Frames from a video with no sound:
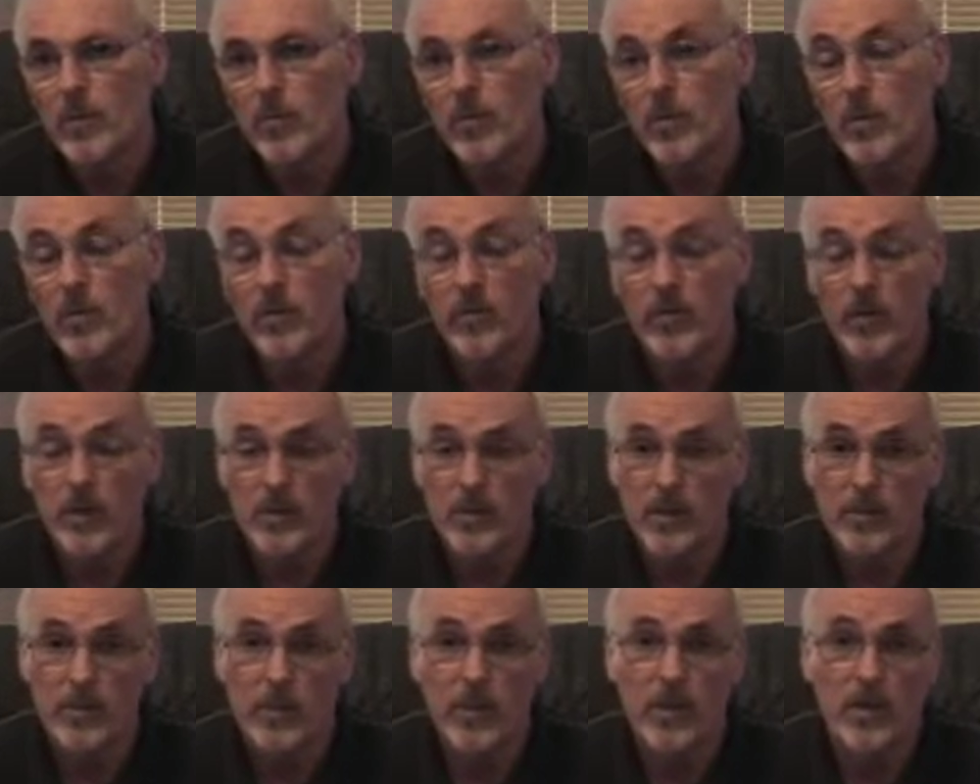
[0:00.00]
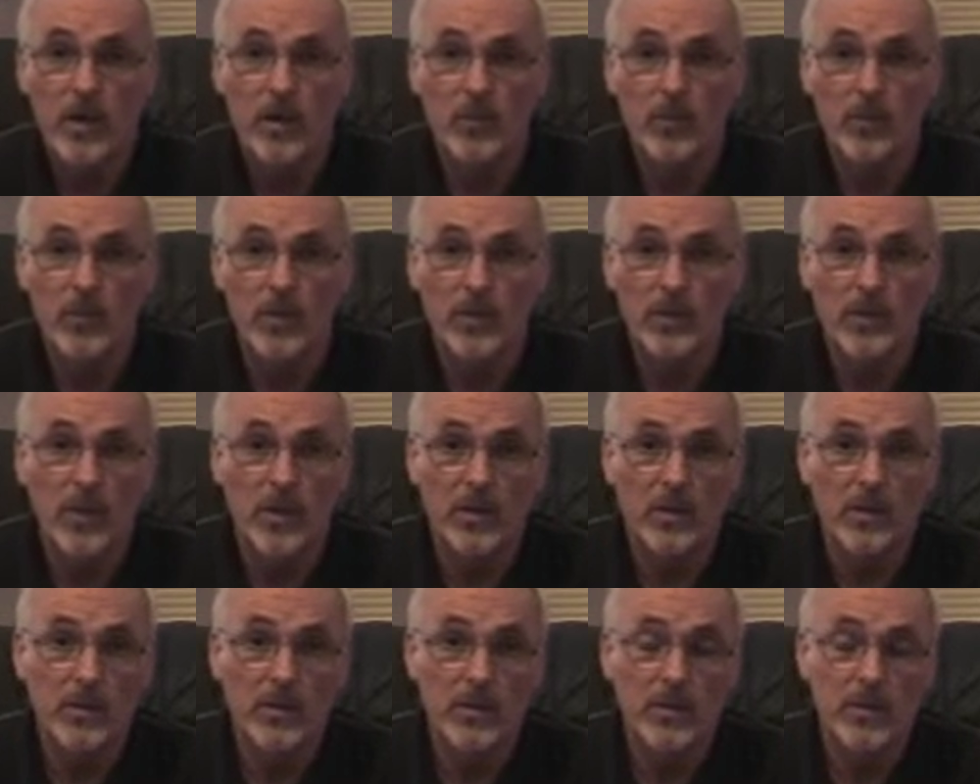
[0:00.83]
will virtually become
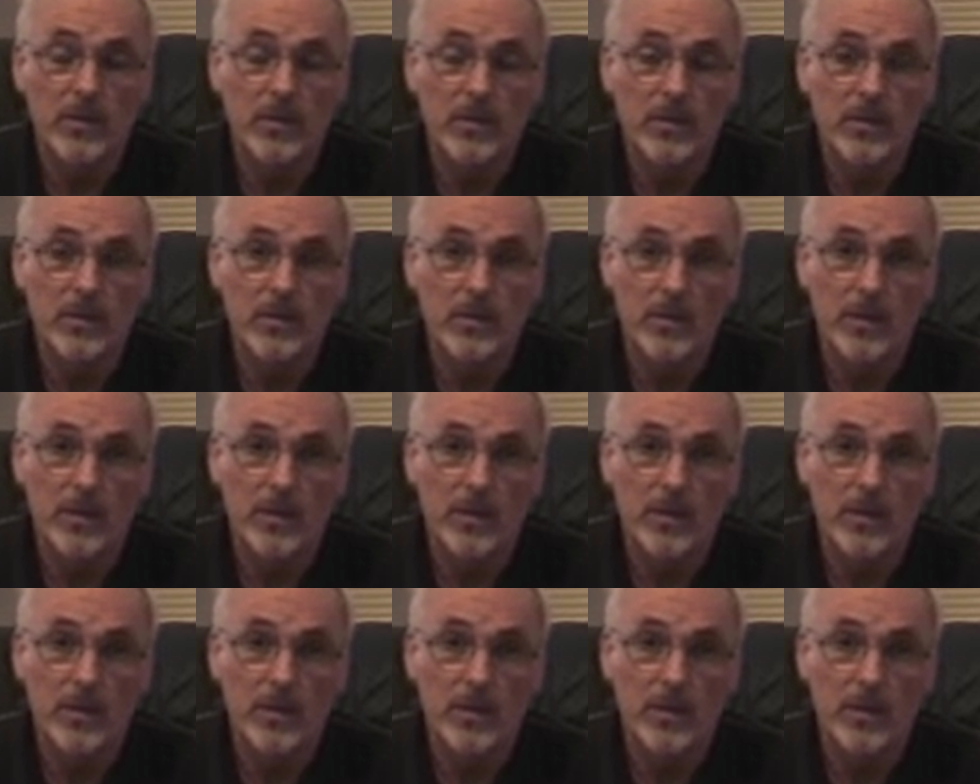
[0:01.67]
redundant